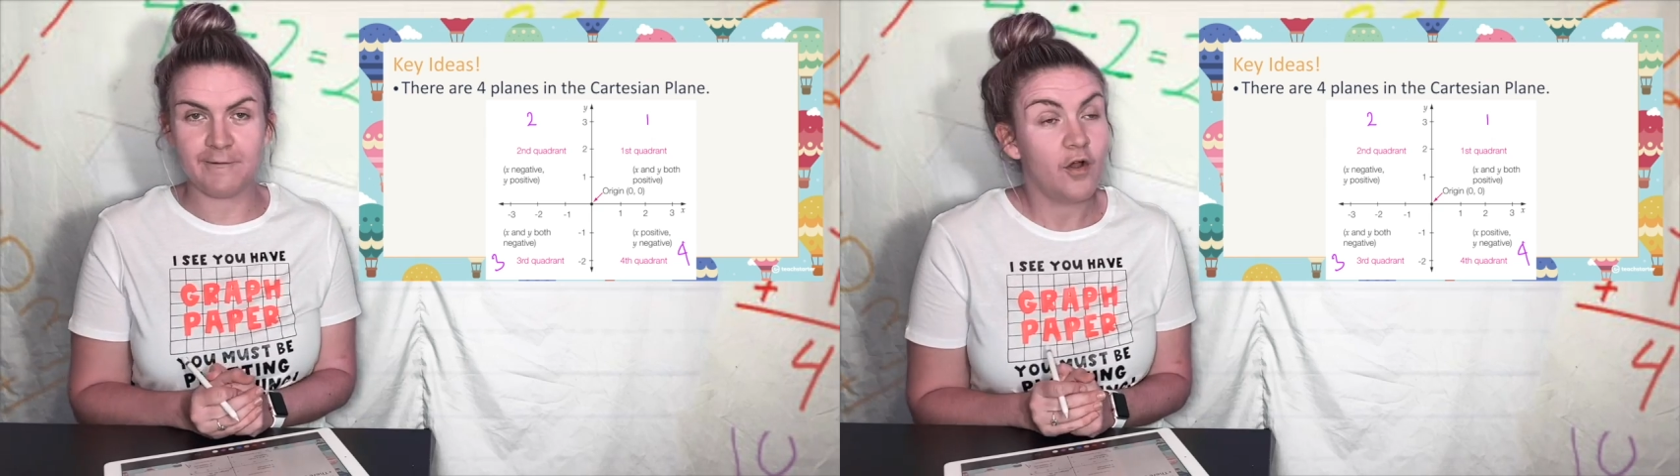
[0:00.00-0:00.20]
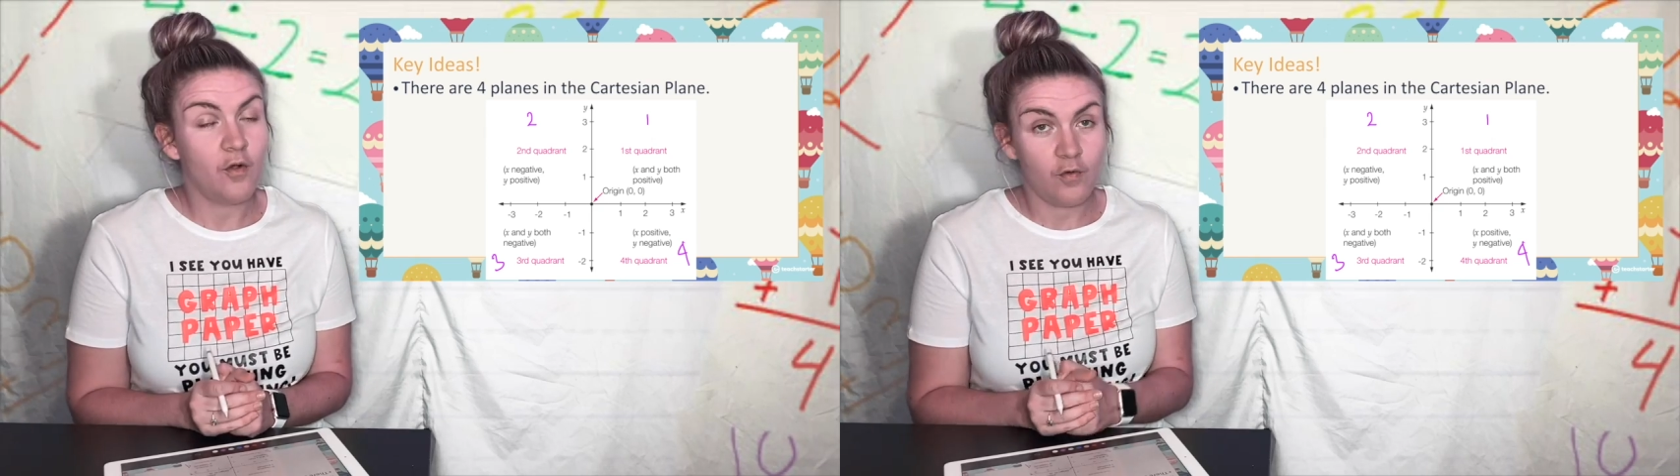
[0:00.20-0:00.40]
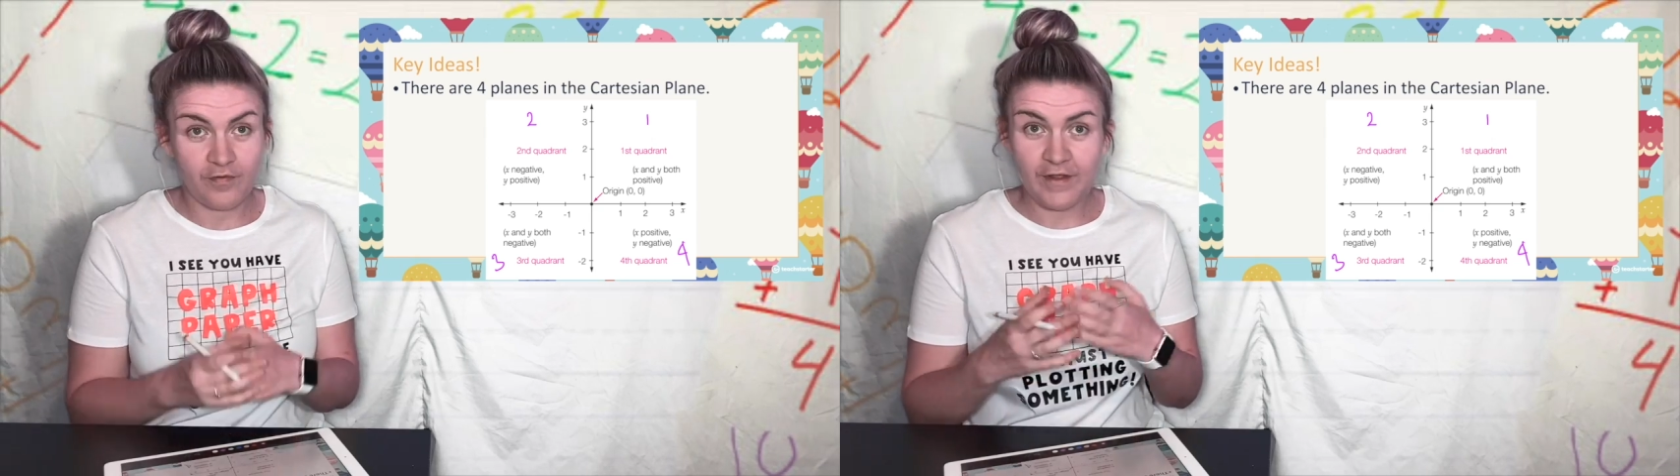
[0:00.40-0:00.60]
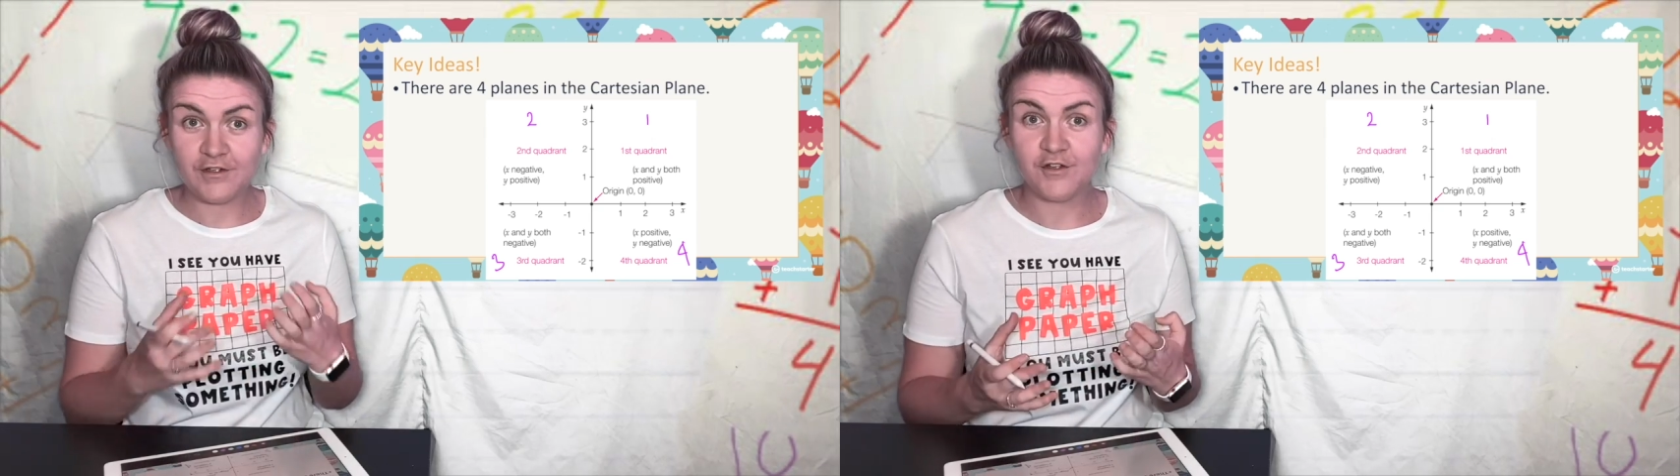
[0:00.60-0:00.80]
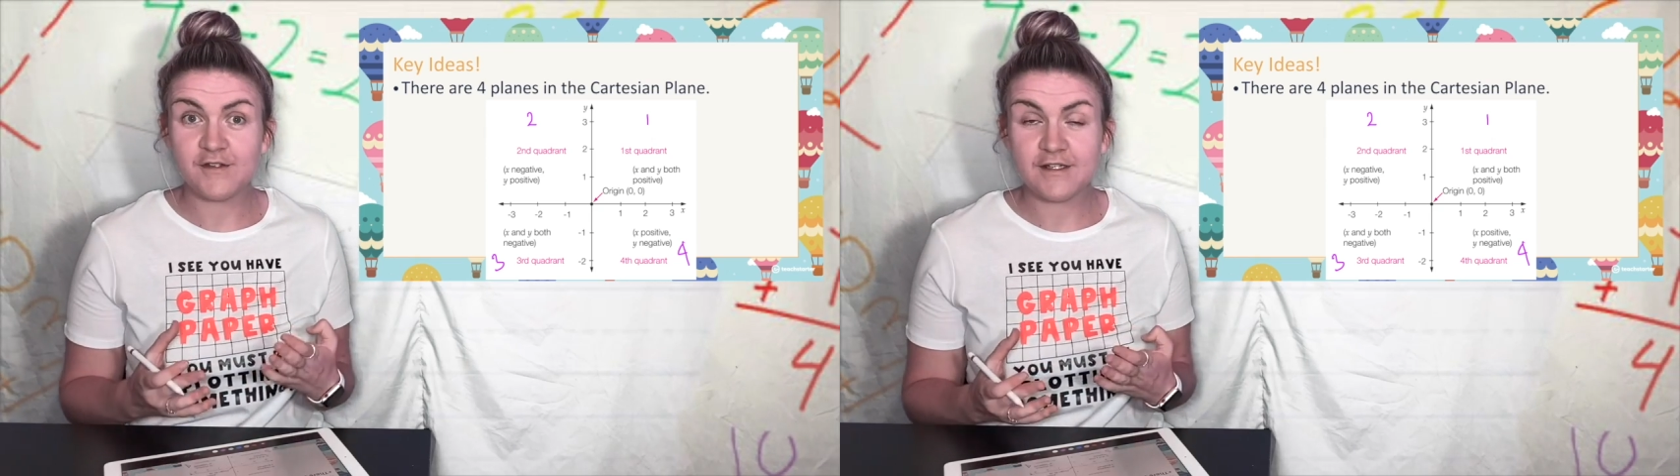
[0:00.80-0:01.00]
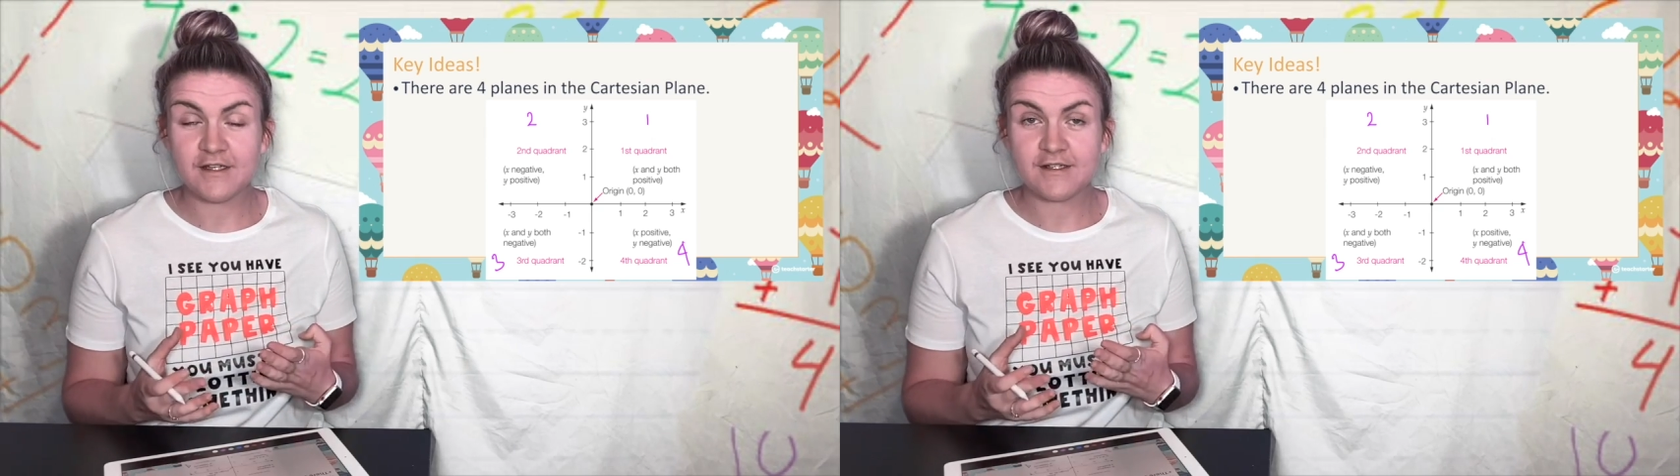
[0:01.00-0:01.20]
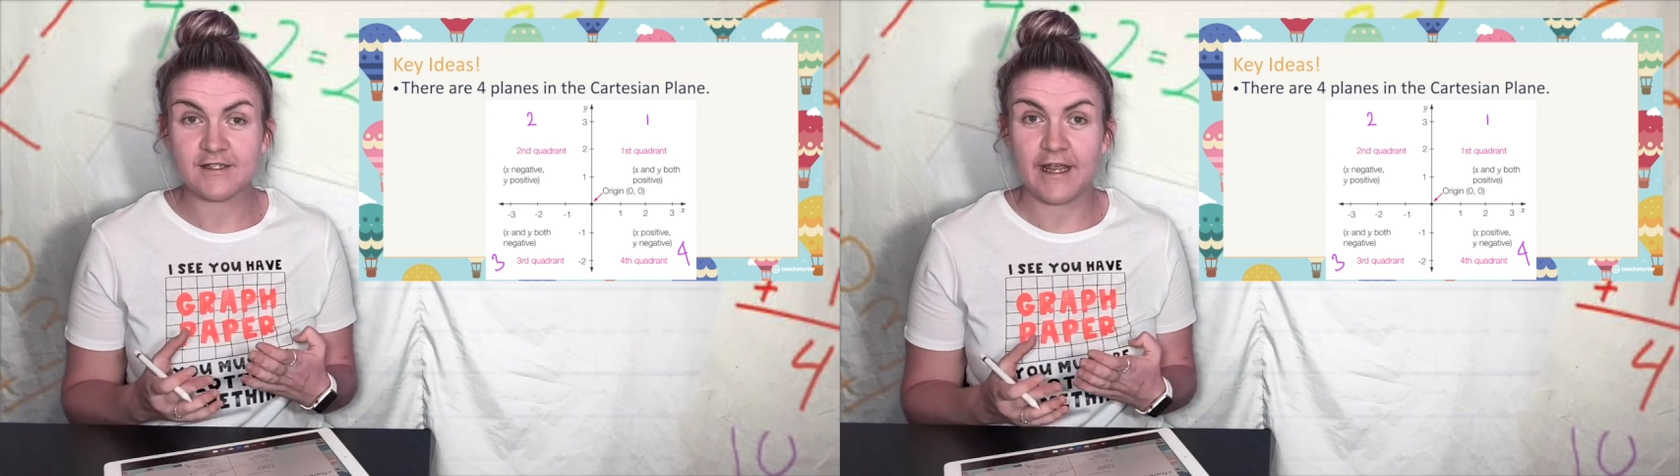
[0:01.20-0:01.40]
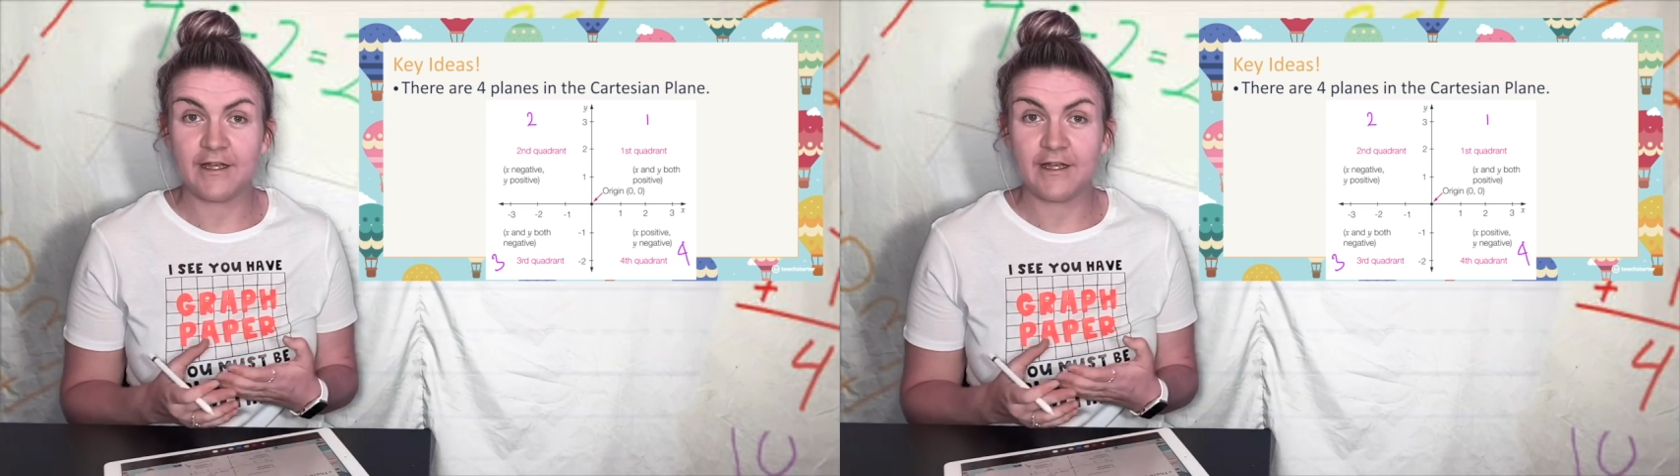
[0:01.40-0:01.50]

Then using the scale,